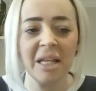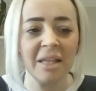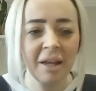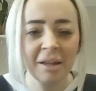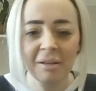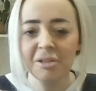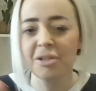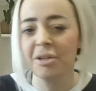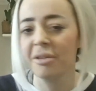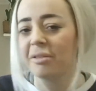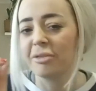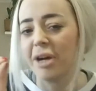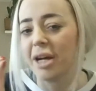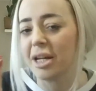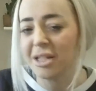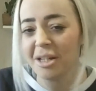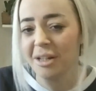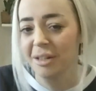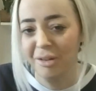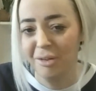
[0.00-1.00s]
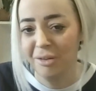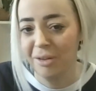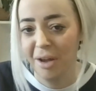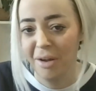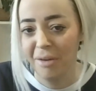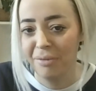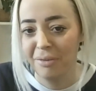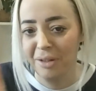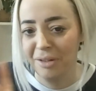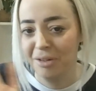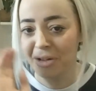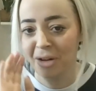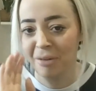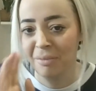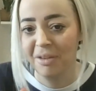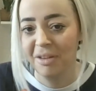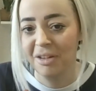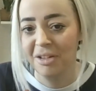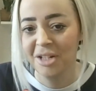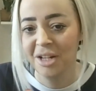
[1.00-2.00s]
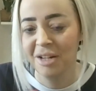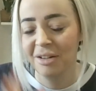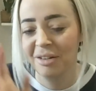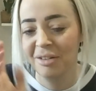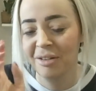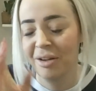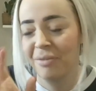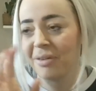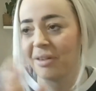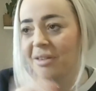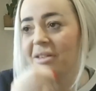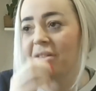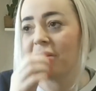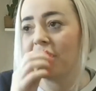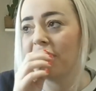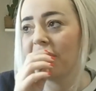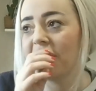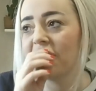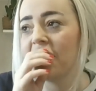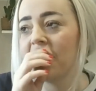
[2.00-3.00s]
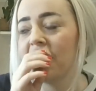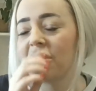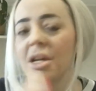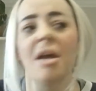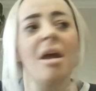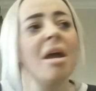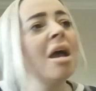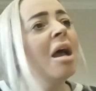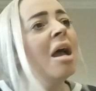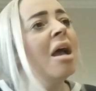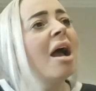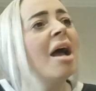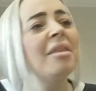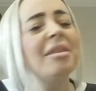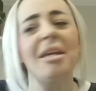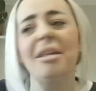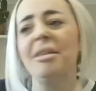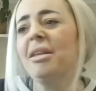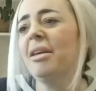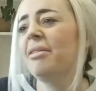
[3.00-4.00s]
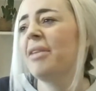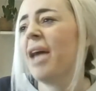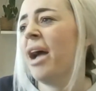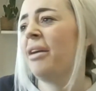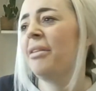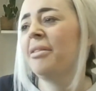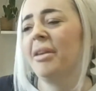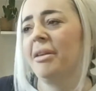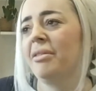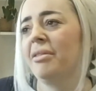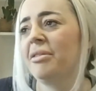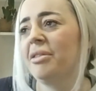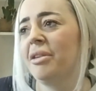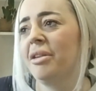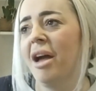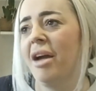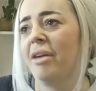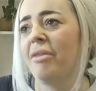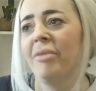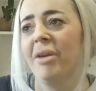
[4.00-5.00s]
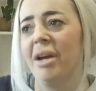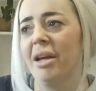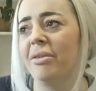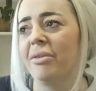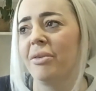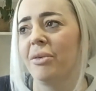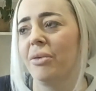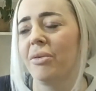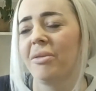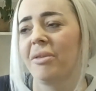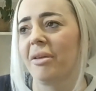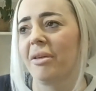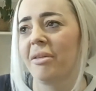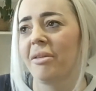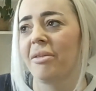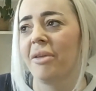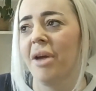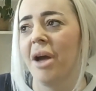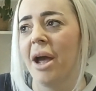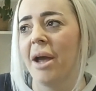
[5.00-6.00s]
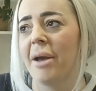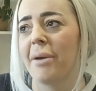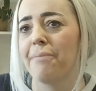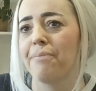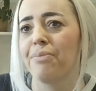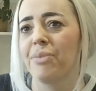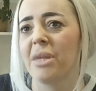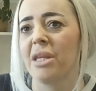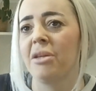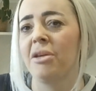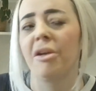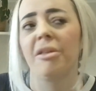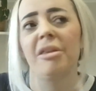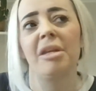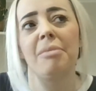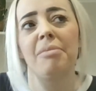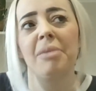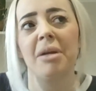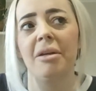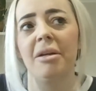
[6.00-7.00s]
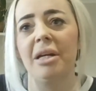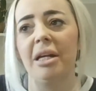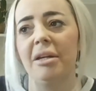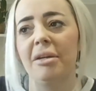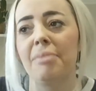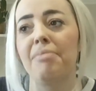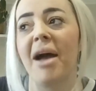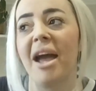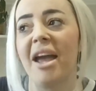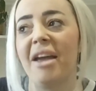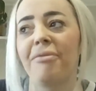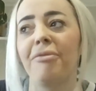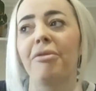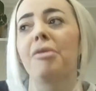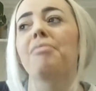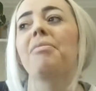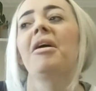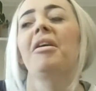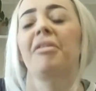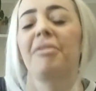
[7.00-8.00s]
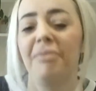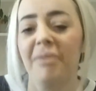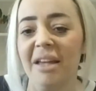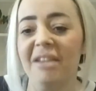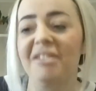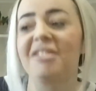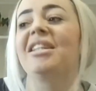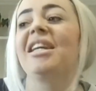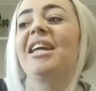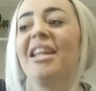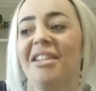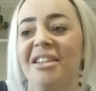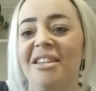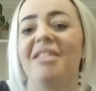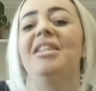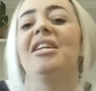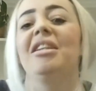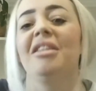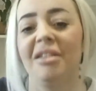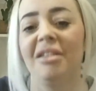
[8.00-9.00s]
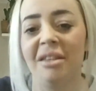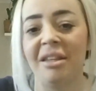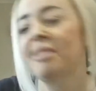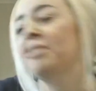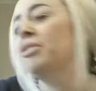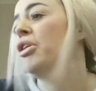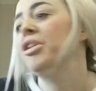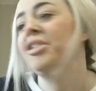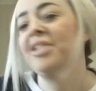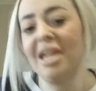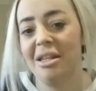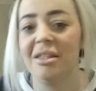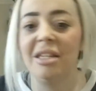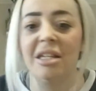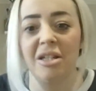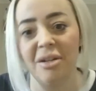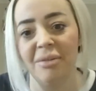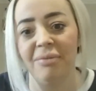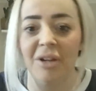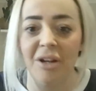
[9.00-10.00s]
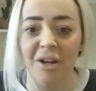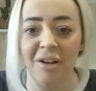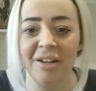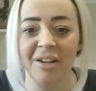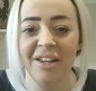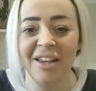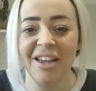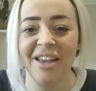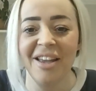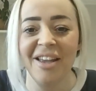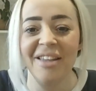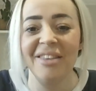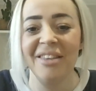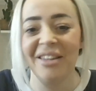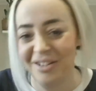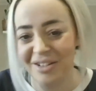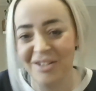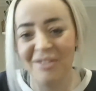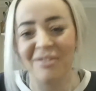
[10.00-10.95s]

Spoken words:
that's just scratching the surface in terms of the challenge. And then there's access to like resources, like the ability to pay for a bus fare to get to the 13th interview that you